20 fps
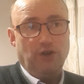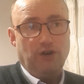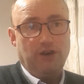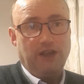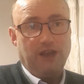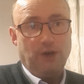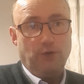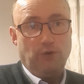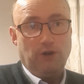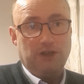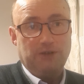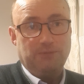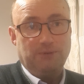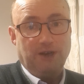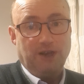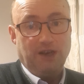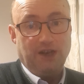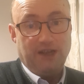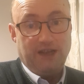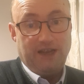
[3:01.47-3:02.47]
to look at the
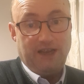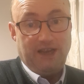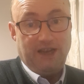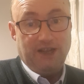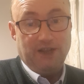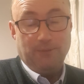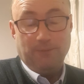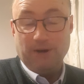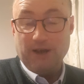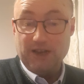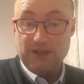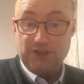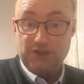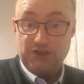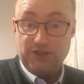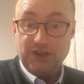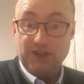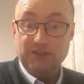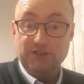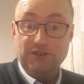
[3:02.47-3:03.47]
Westmorland League, the Palace
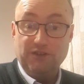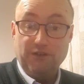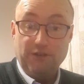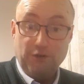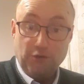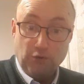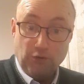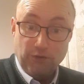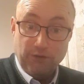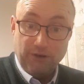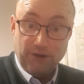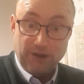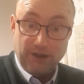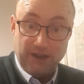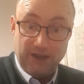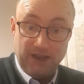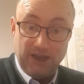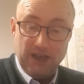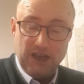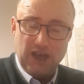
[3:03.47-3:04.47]
Shield, and the Northern
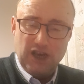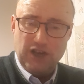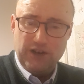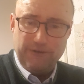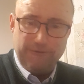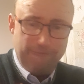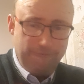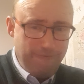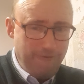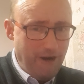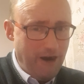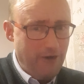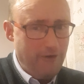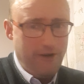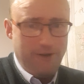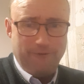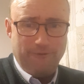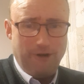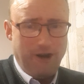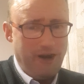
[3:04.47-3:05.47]
League
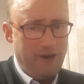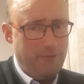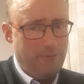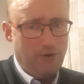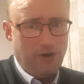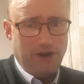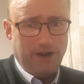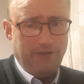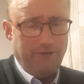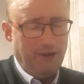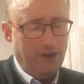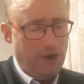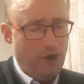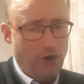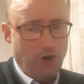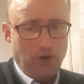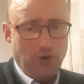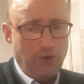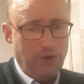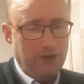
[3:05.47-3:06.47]
very, very briefly,
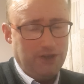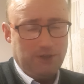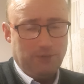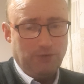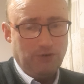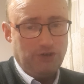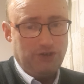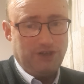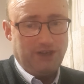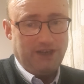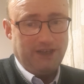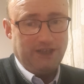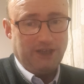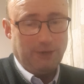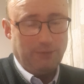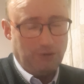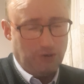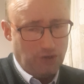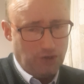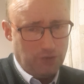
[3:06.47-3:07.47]
not going into much detail,
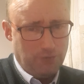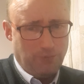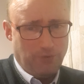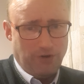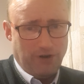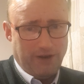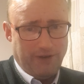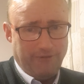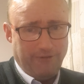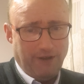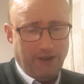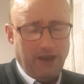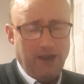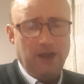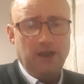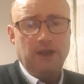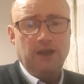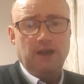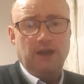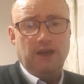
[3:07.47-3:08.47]
but just briefly,
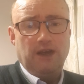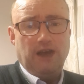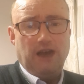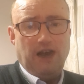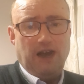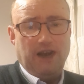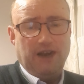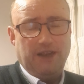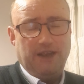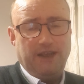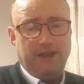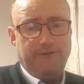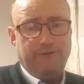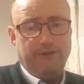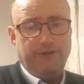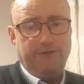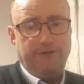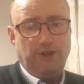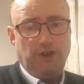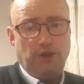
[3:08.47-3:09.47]
and give
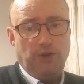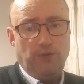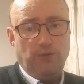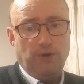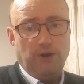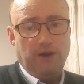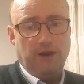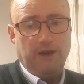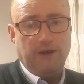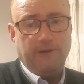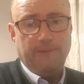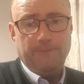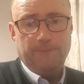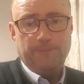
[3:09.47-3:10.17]
a few uh,